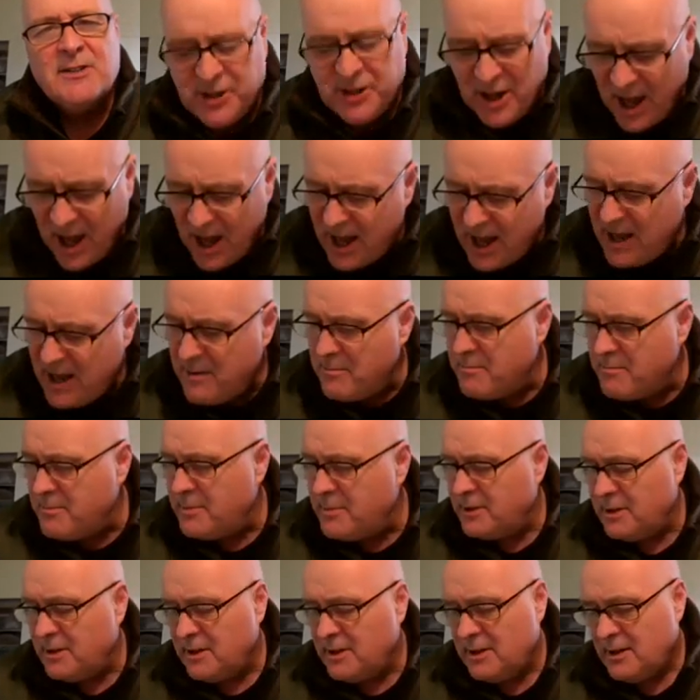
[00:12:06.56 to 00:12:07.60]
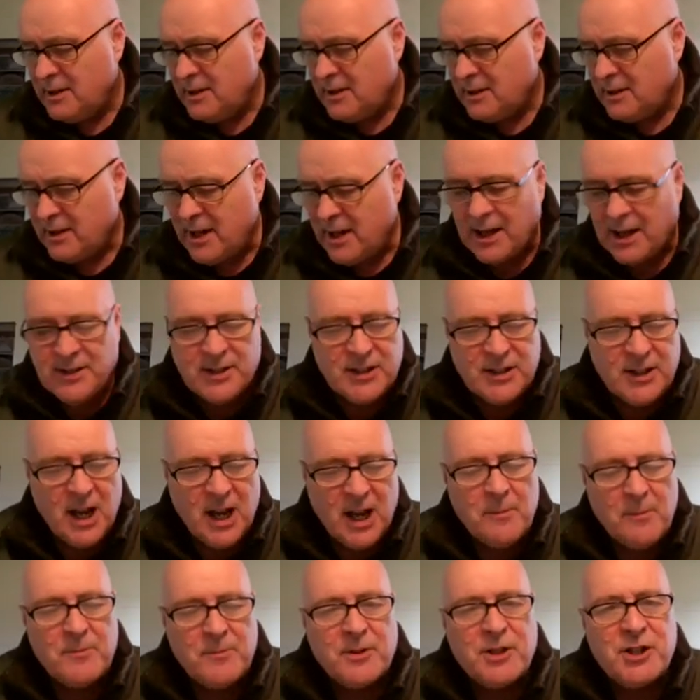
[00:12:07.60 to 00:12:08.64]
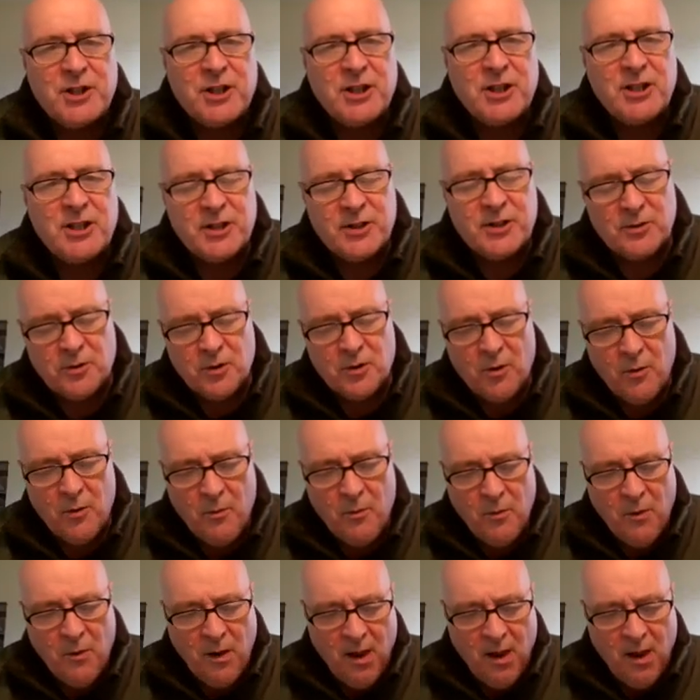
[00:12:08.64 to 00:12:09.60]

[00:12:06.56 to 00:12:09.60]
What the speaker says: the same landscape that she saw.